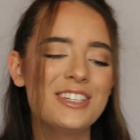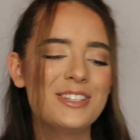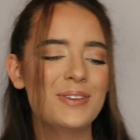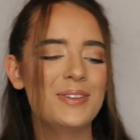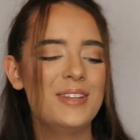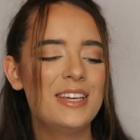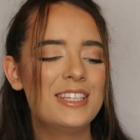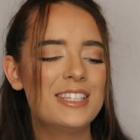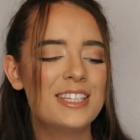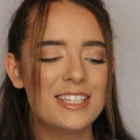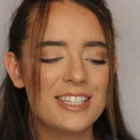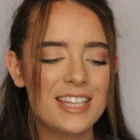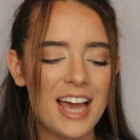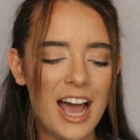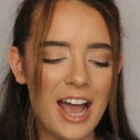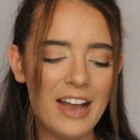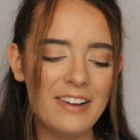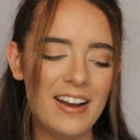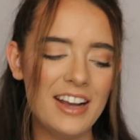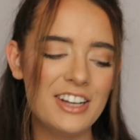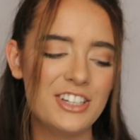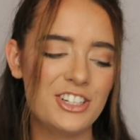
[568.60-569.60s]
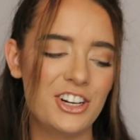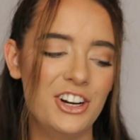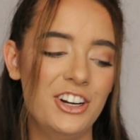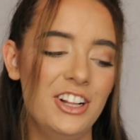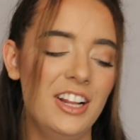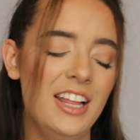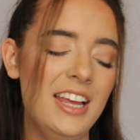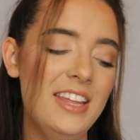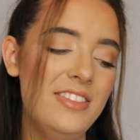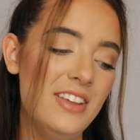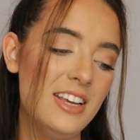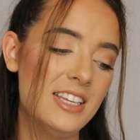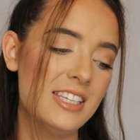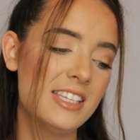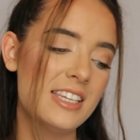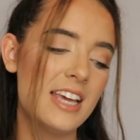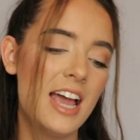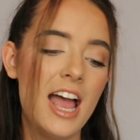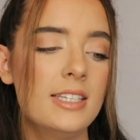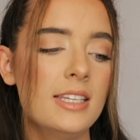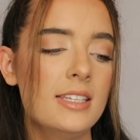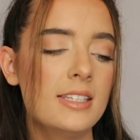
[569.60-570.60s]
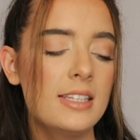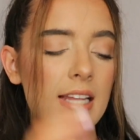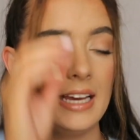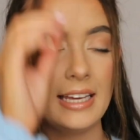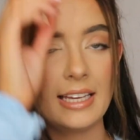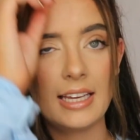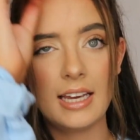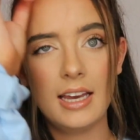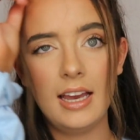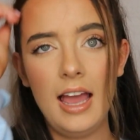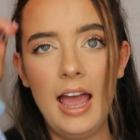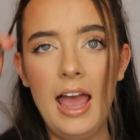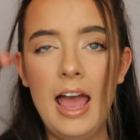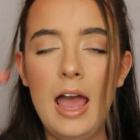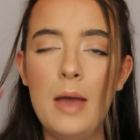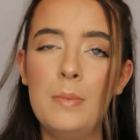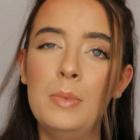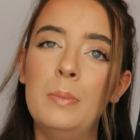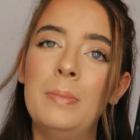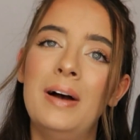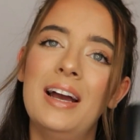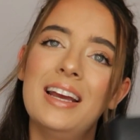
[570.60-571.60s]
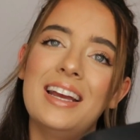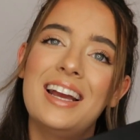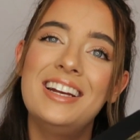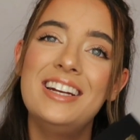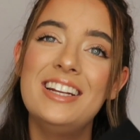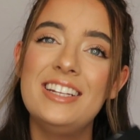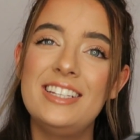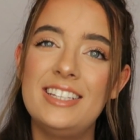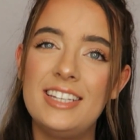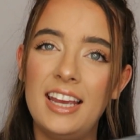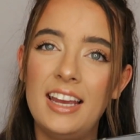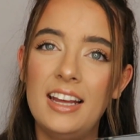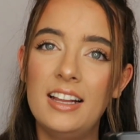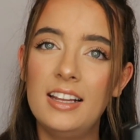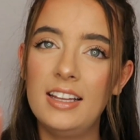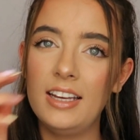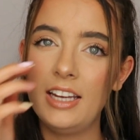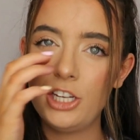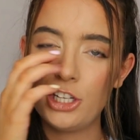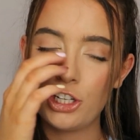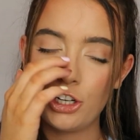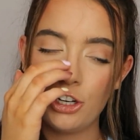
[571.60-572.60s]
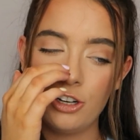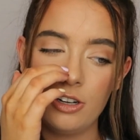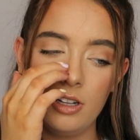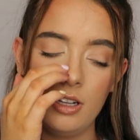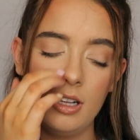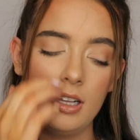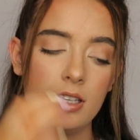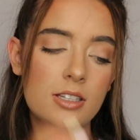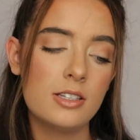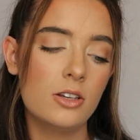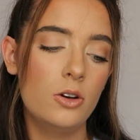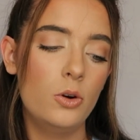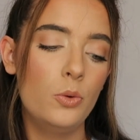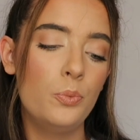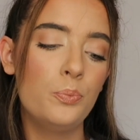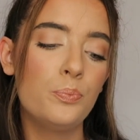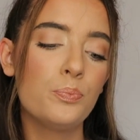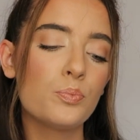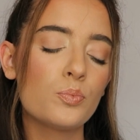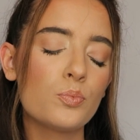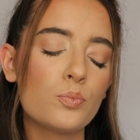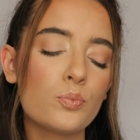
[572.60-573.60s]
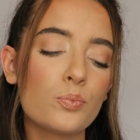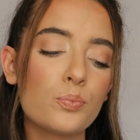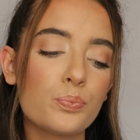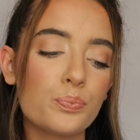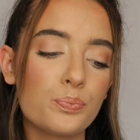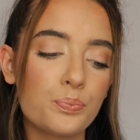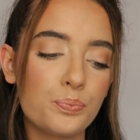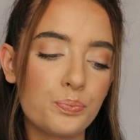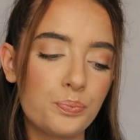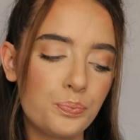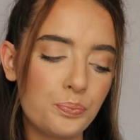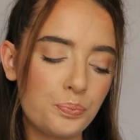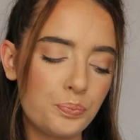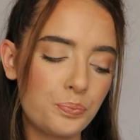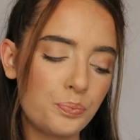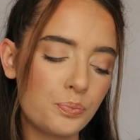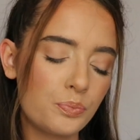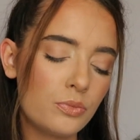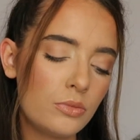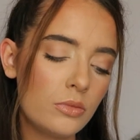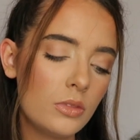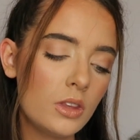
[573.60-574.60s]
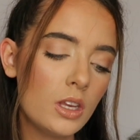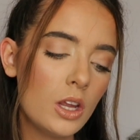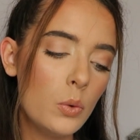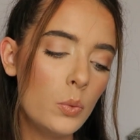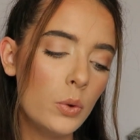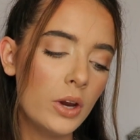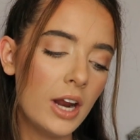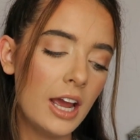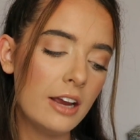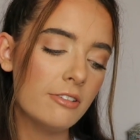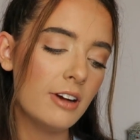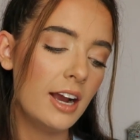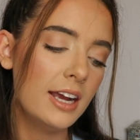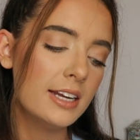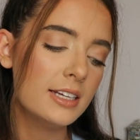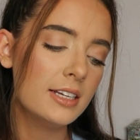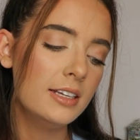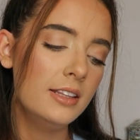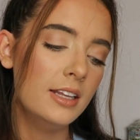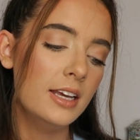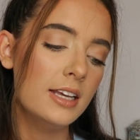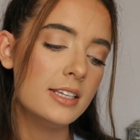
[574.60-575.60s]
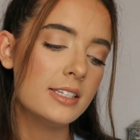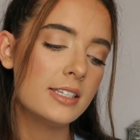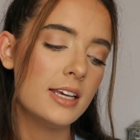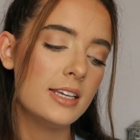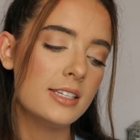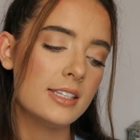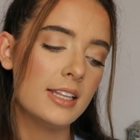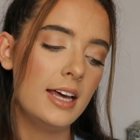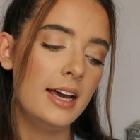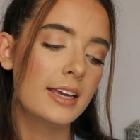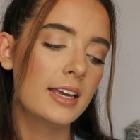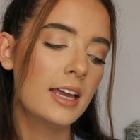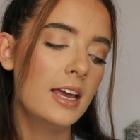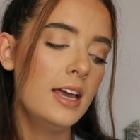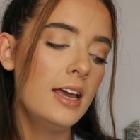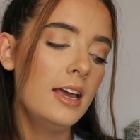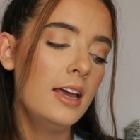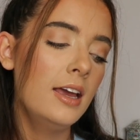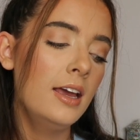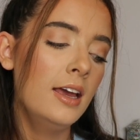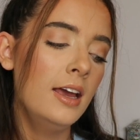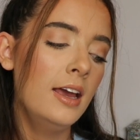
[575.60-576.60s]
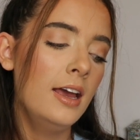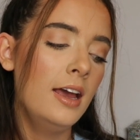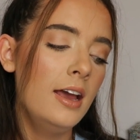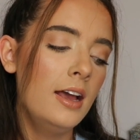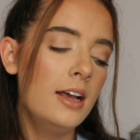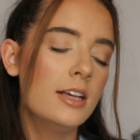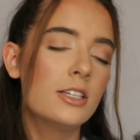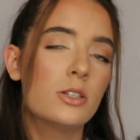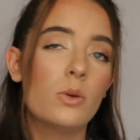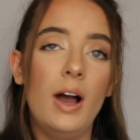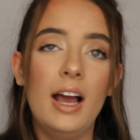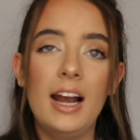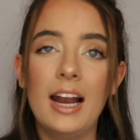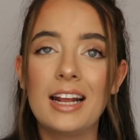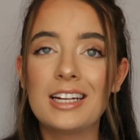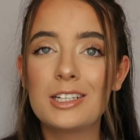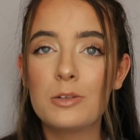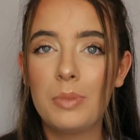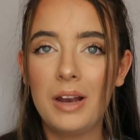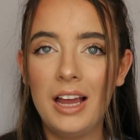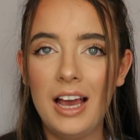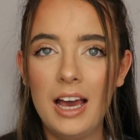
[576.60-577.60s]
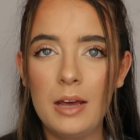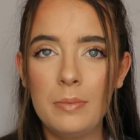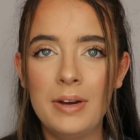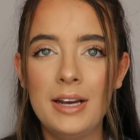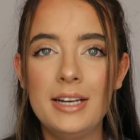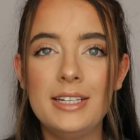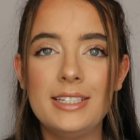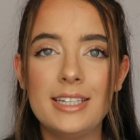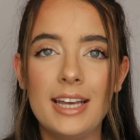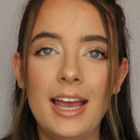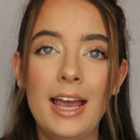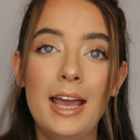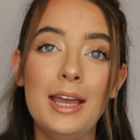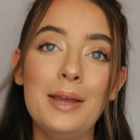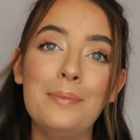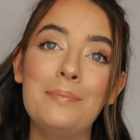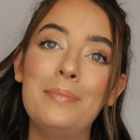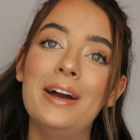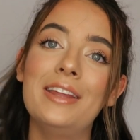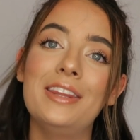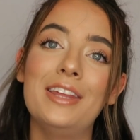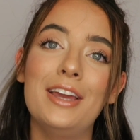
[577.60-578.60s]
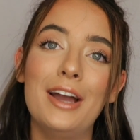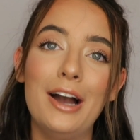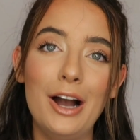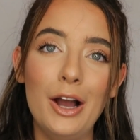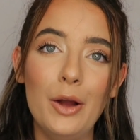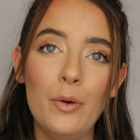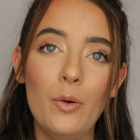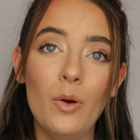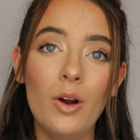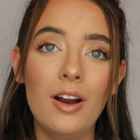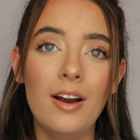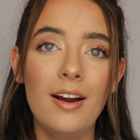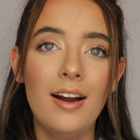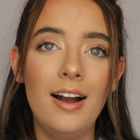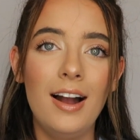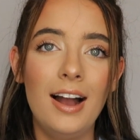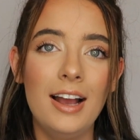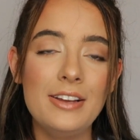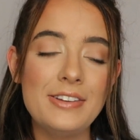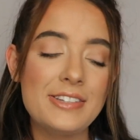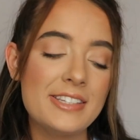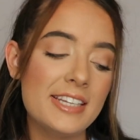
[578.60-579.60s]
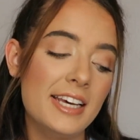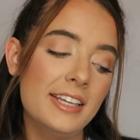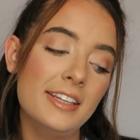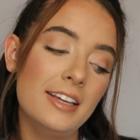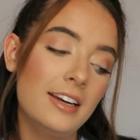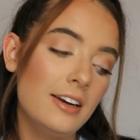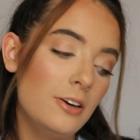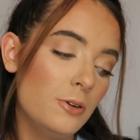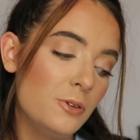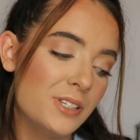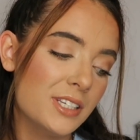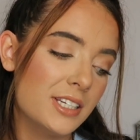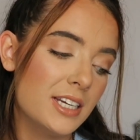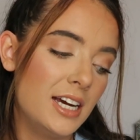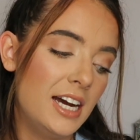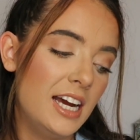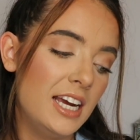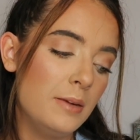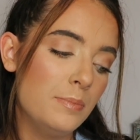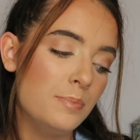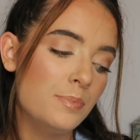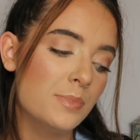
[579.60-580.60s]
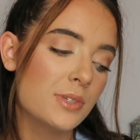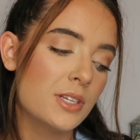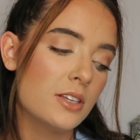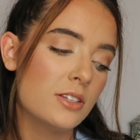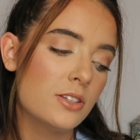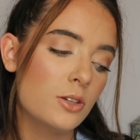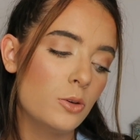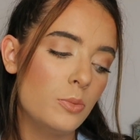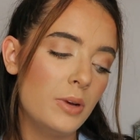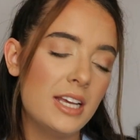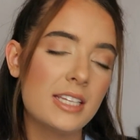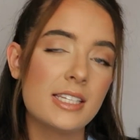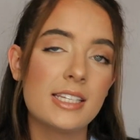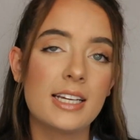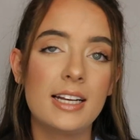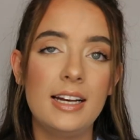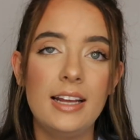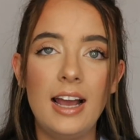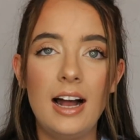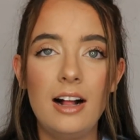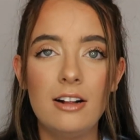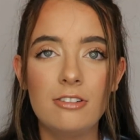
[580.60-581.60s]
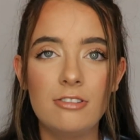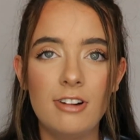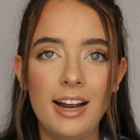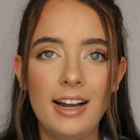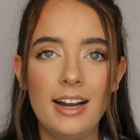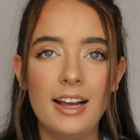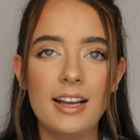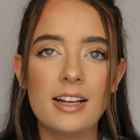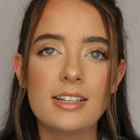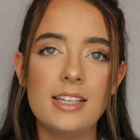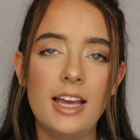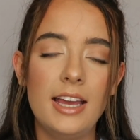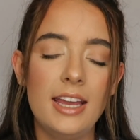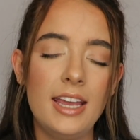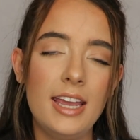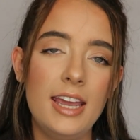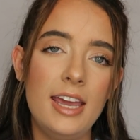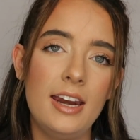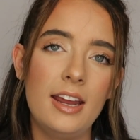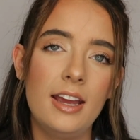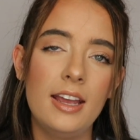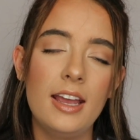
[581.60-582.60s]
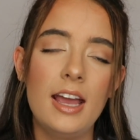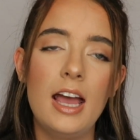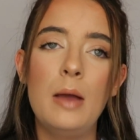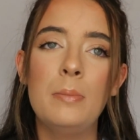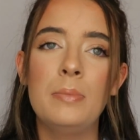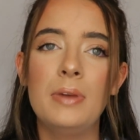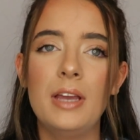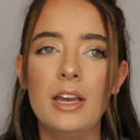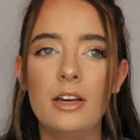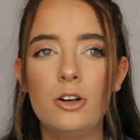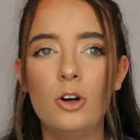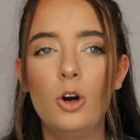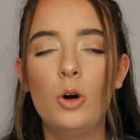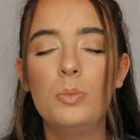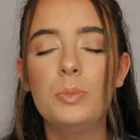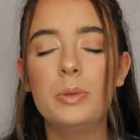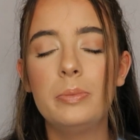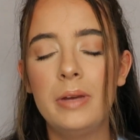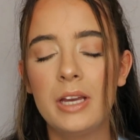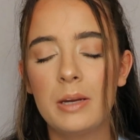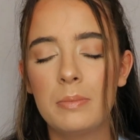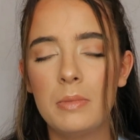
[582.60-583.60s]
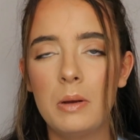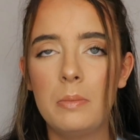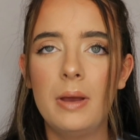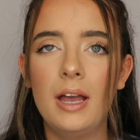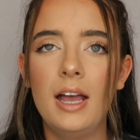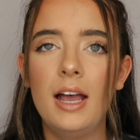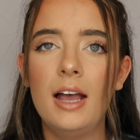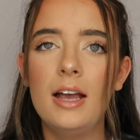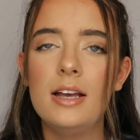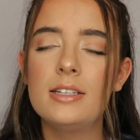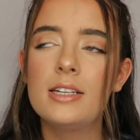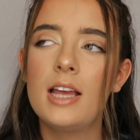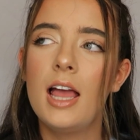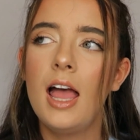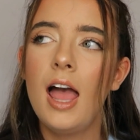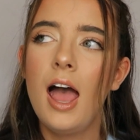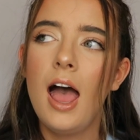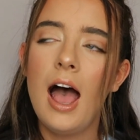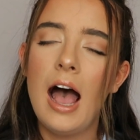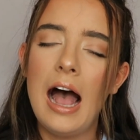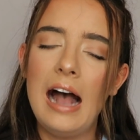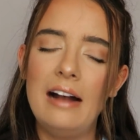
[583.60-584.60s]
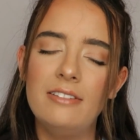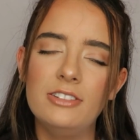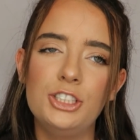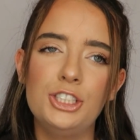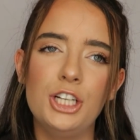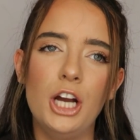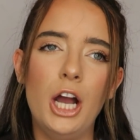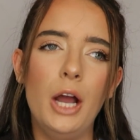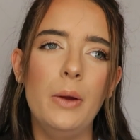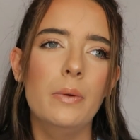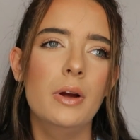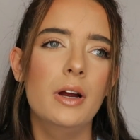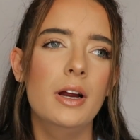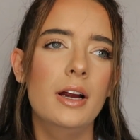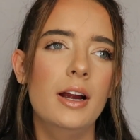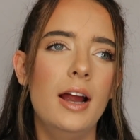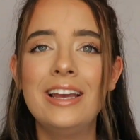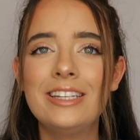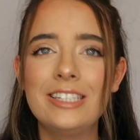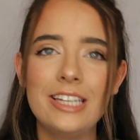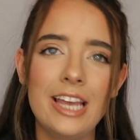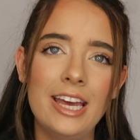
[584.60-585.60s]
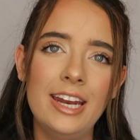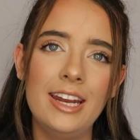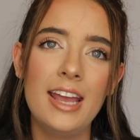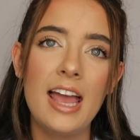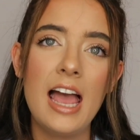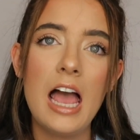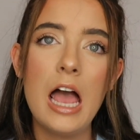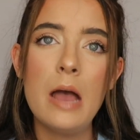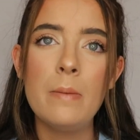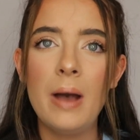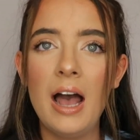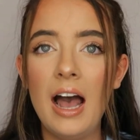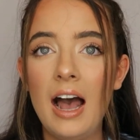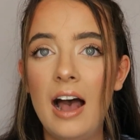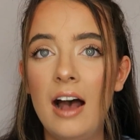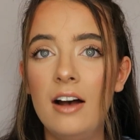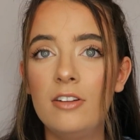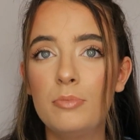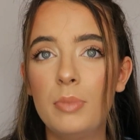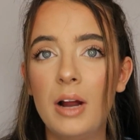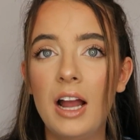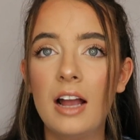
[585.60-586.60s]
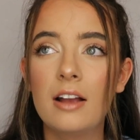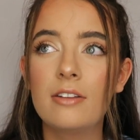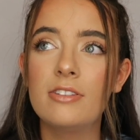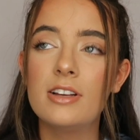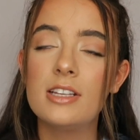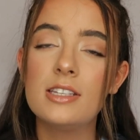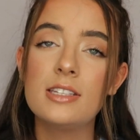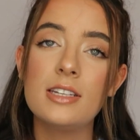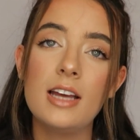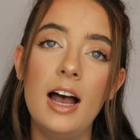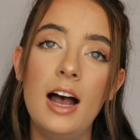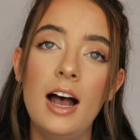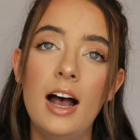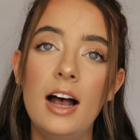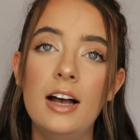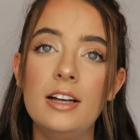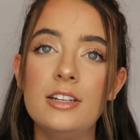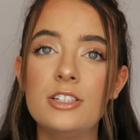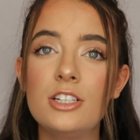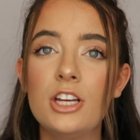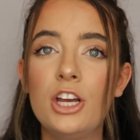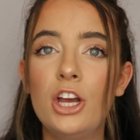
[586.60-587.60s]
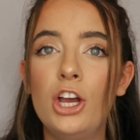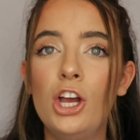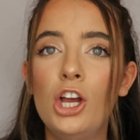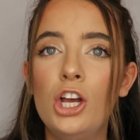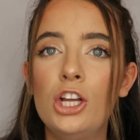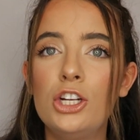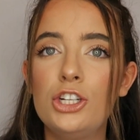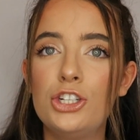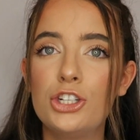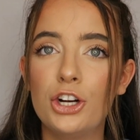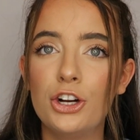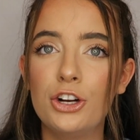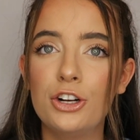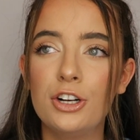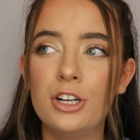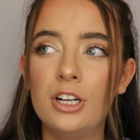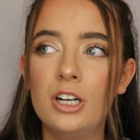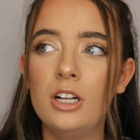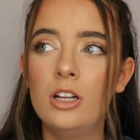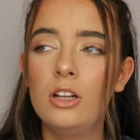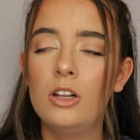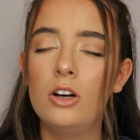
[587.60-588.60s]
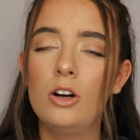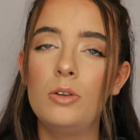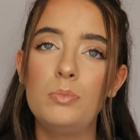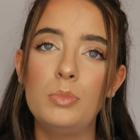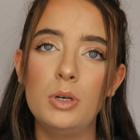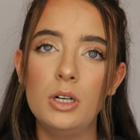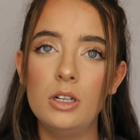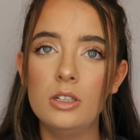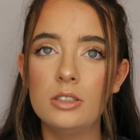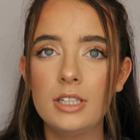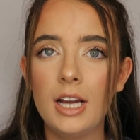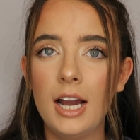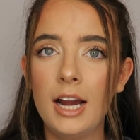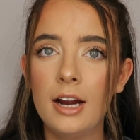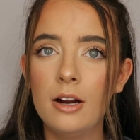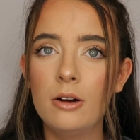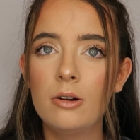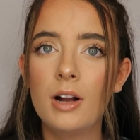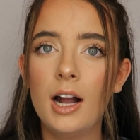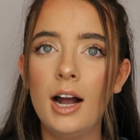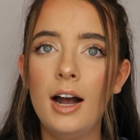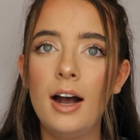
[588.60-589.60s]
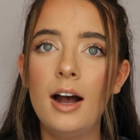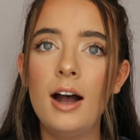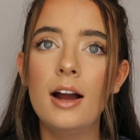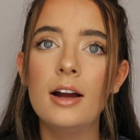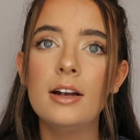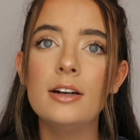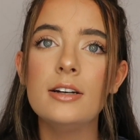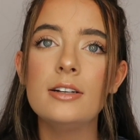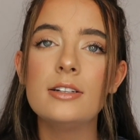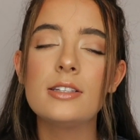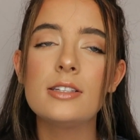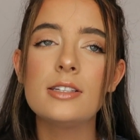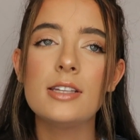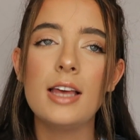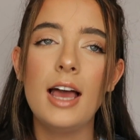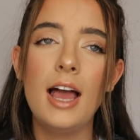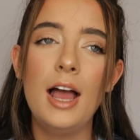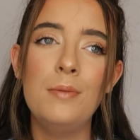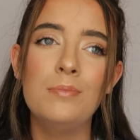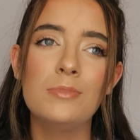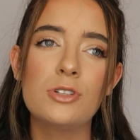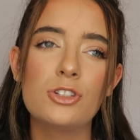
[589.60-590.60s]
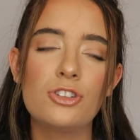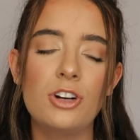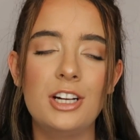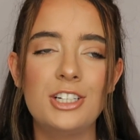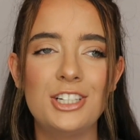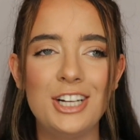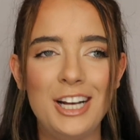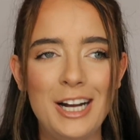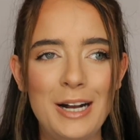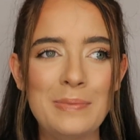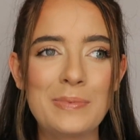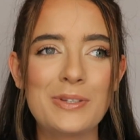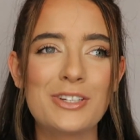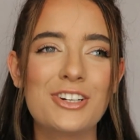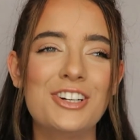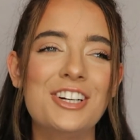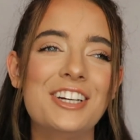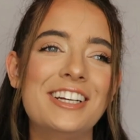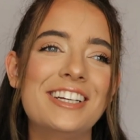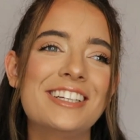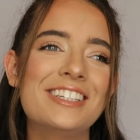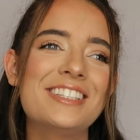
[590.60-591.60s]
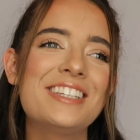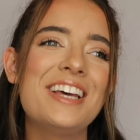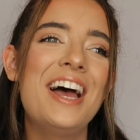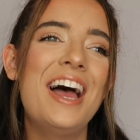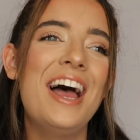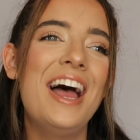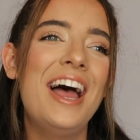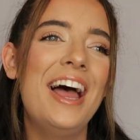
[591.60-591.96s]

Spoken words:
so this is how I journal in this. This is like my kind of daily journal. So what I write in this is like, so I like to plan my day by the hour. I said that loads of times. So basically I'll write like say 8 AM, get up, make my bed, have a shower, 10 AM, have breakfast and journal, pull tarot cards, stretch hamstrings.